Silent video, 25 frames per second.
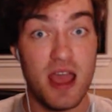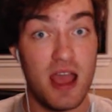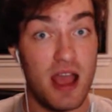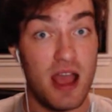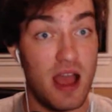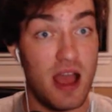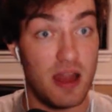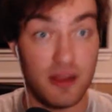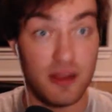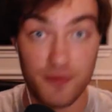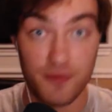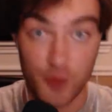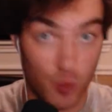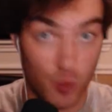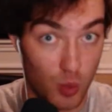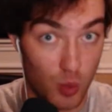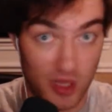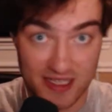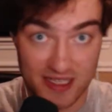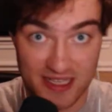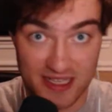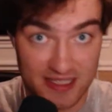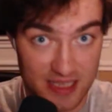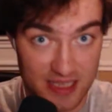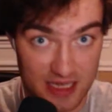And if it was
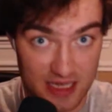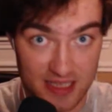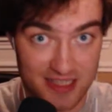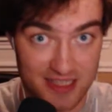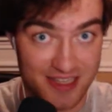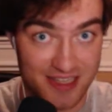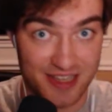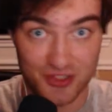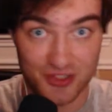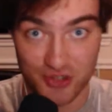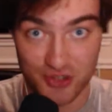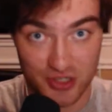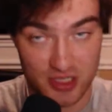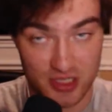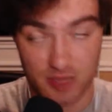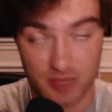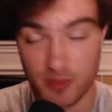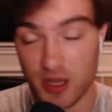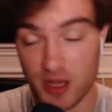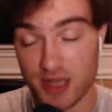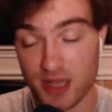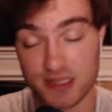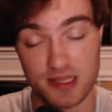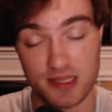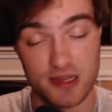as easy as just the
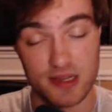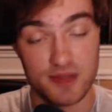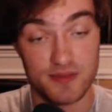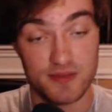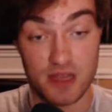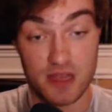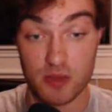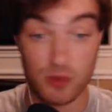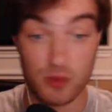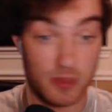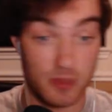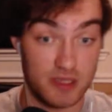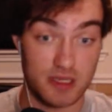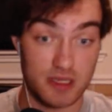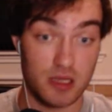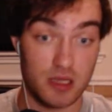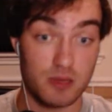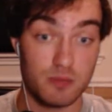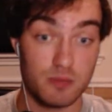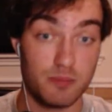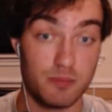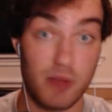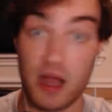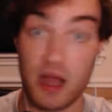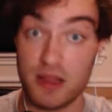positives, I would be saying,
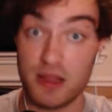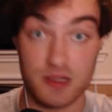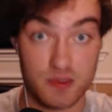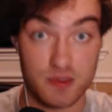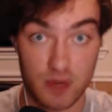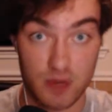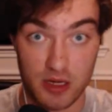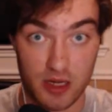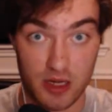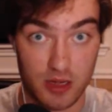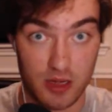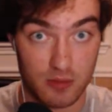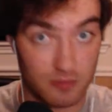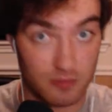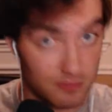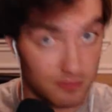buy this right now.